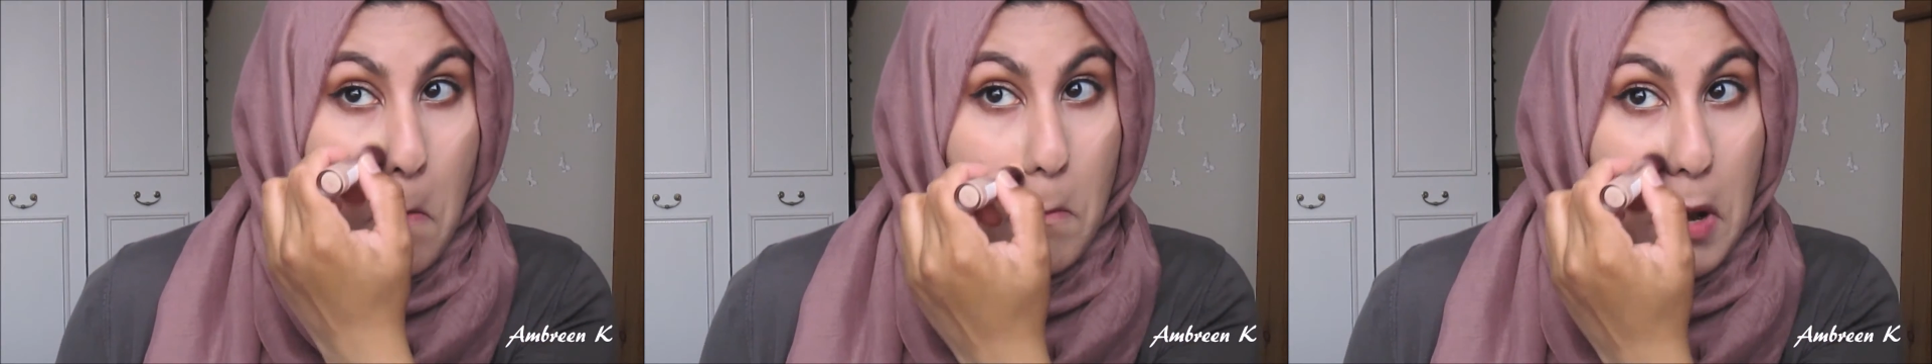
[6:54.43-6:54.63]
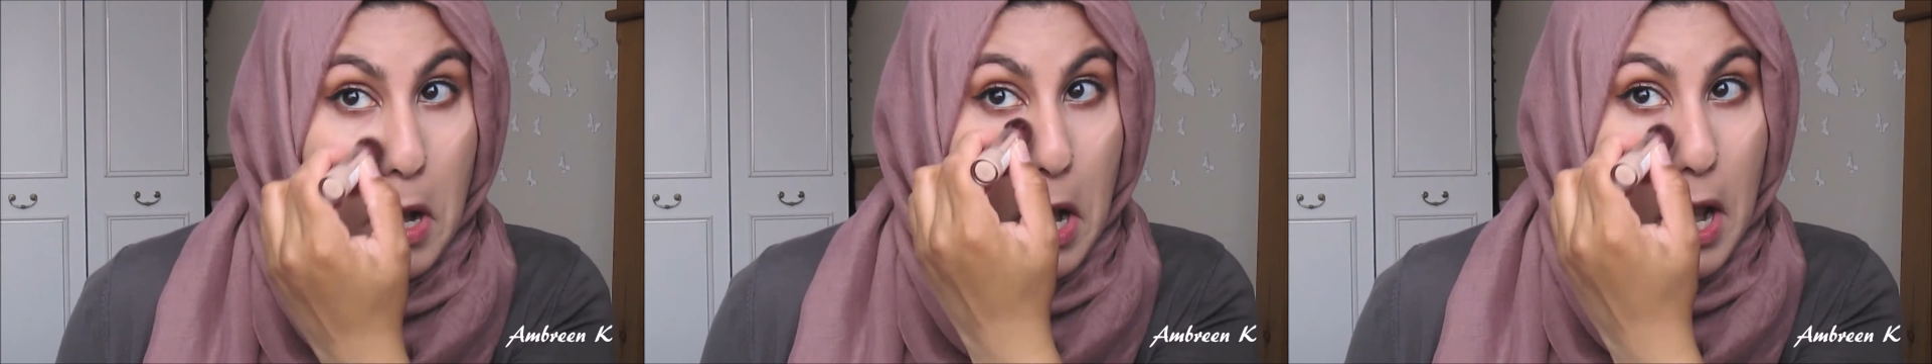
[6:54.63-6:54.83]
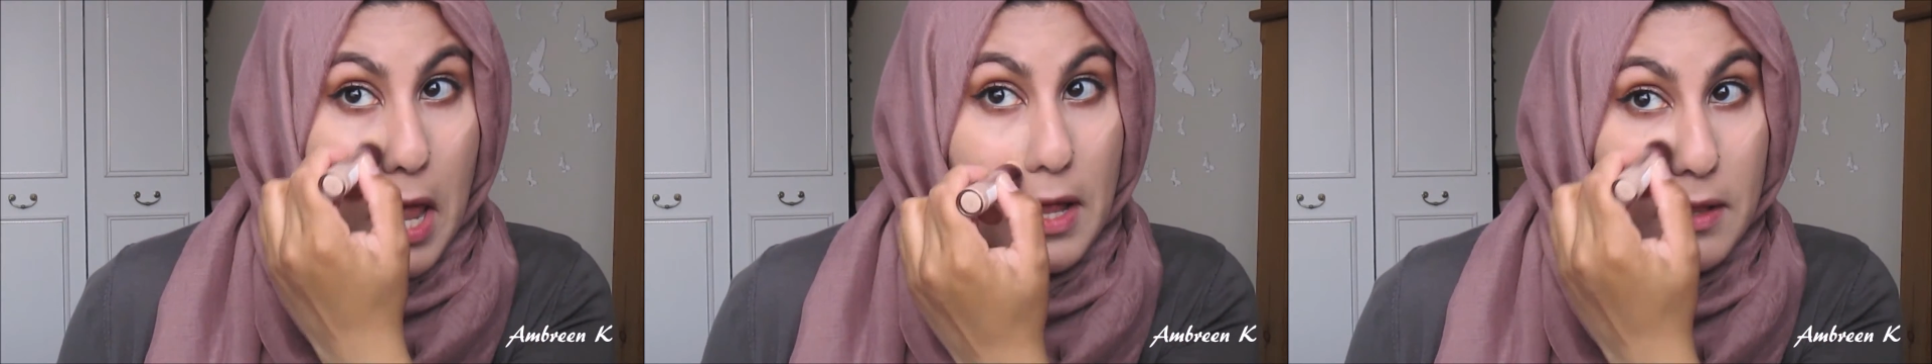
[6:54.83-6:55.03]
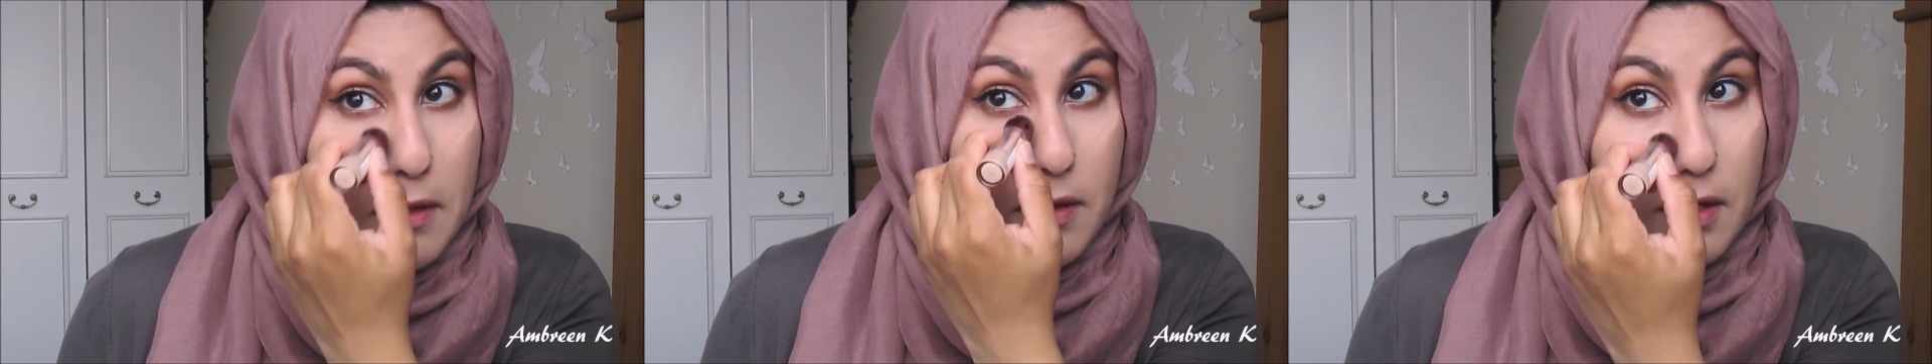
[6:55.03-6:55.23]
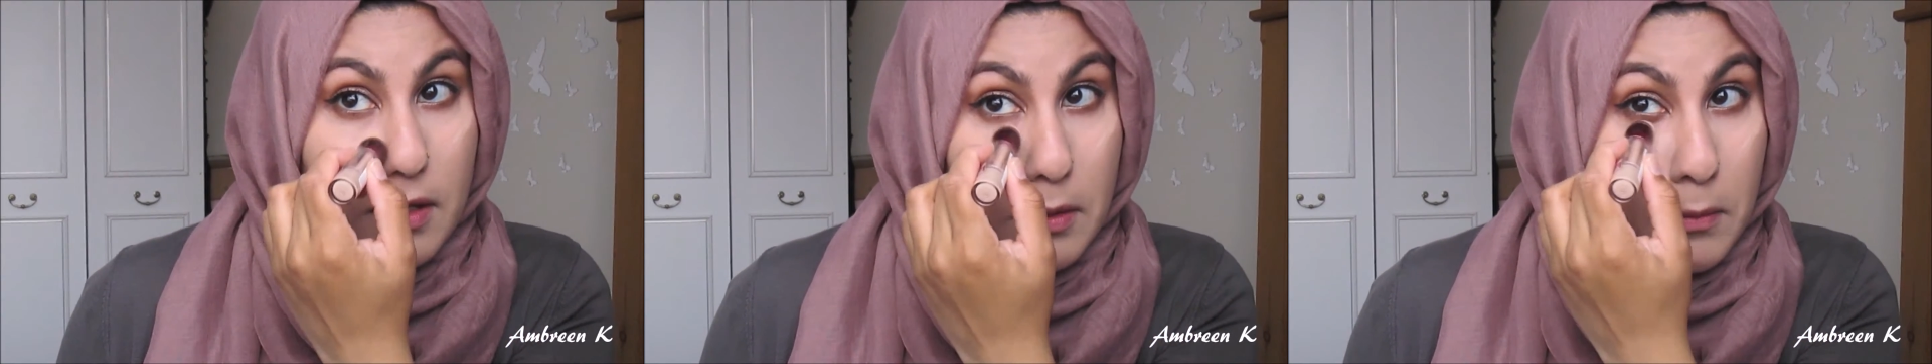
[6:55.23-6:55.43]

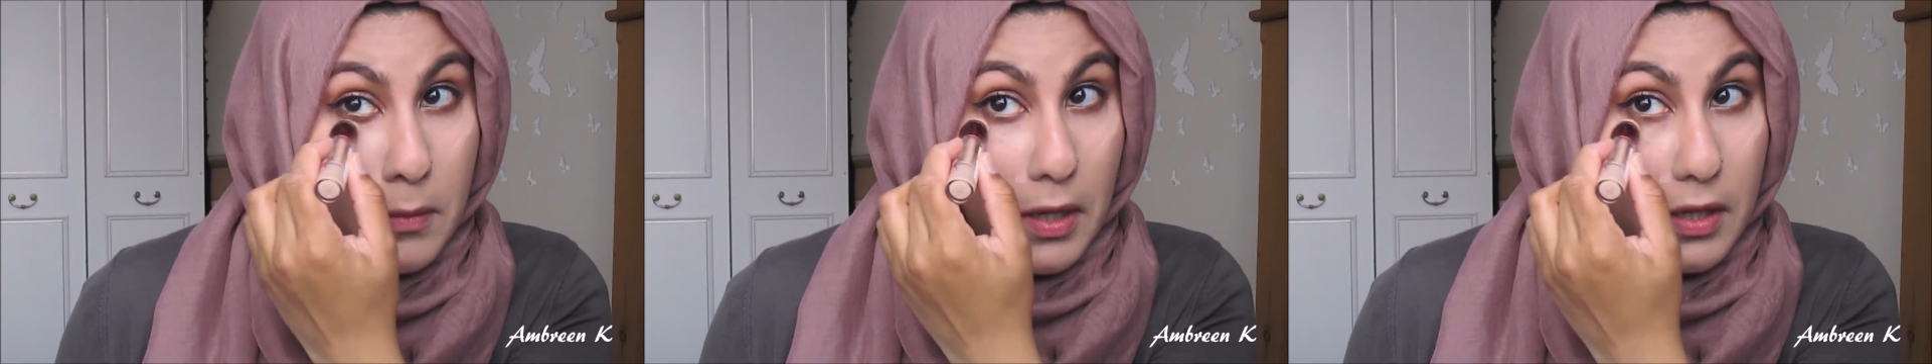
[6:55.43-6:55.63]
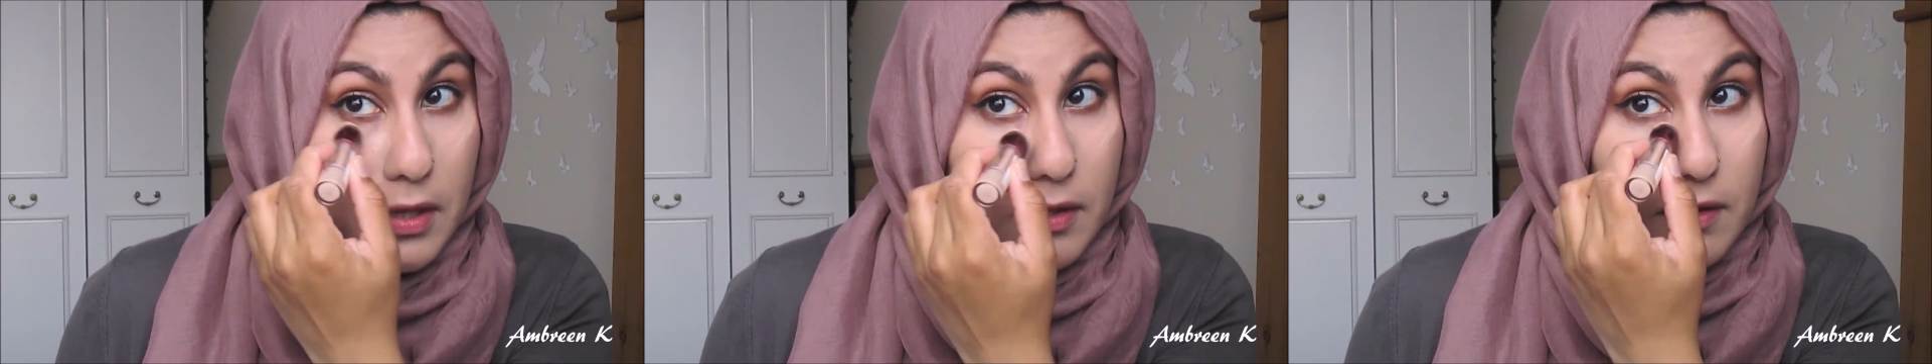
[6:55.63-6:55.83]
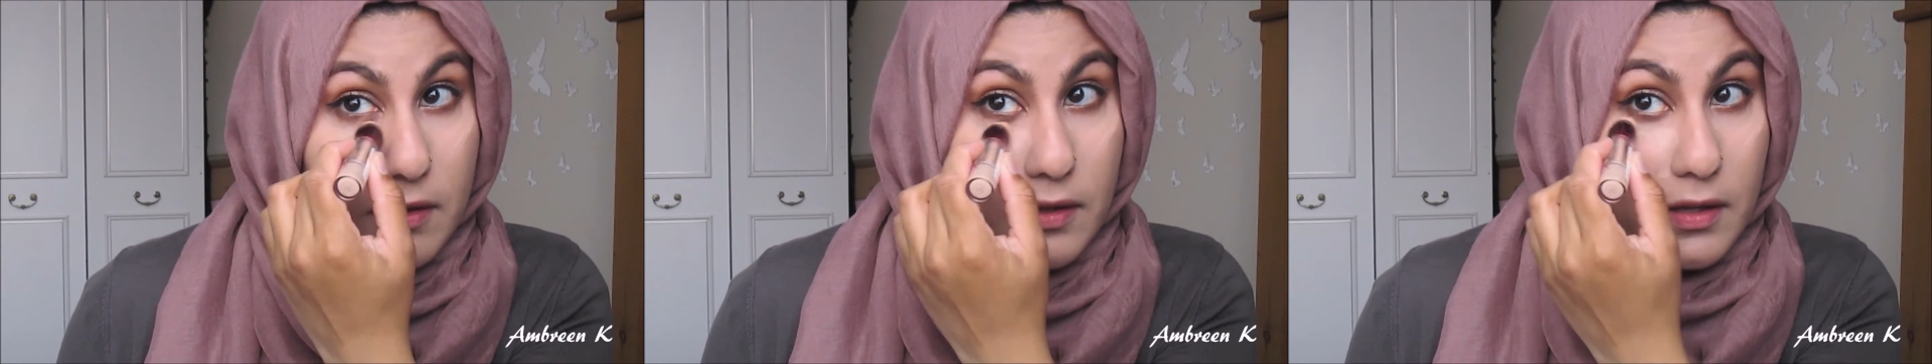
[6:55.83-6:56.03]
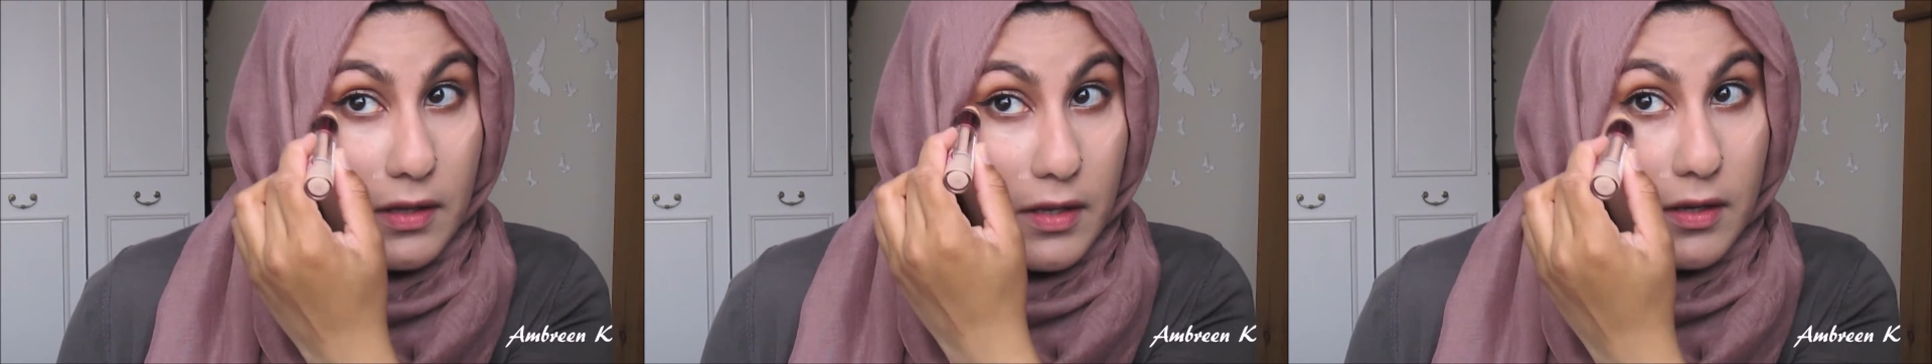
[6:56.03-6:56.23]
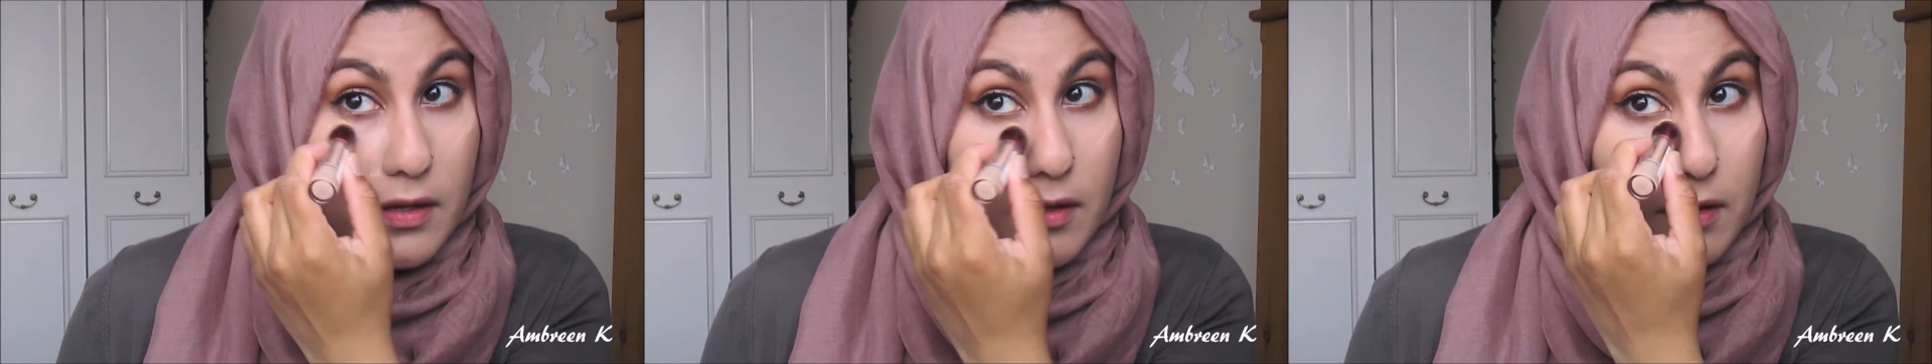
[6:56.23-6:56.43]
blends in my
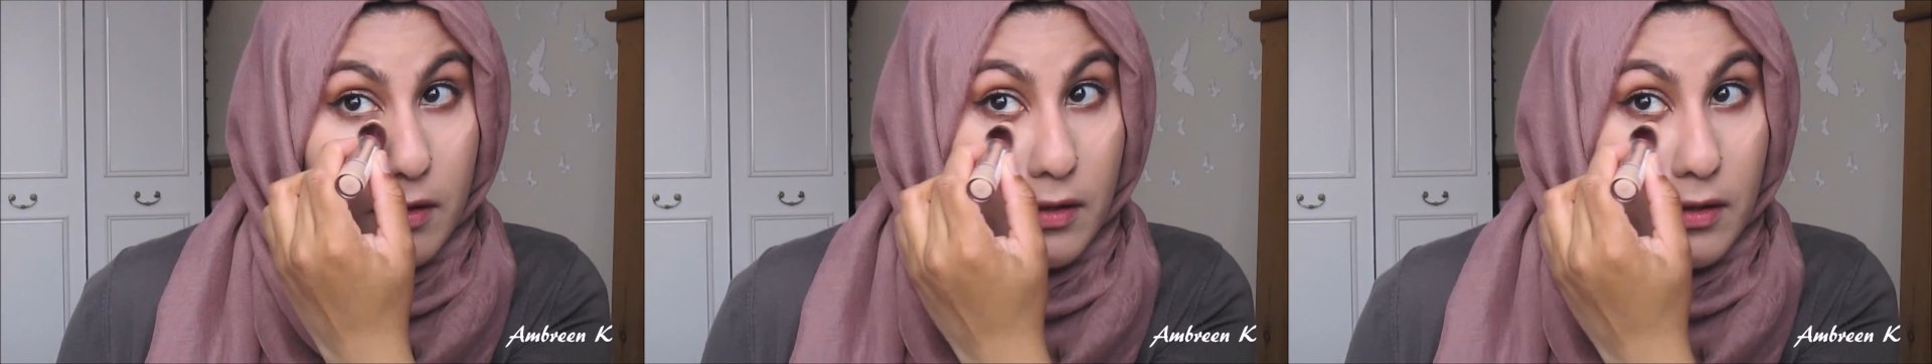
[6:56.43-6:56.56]
concealer.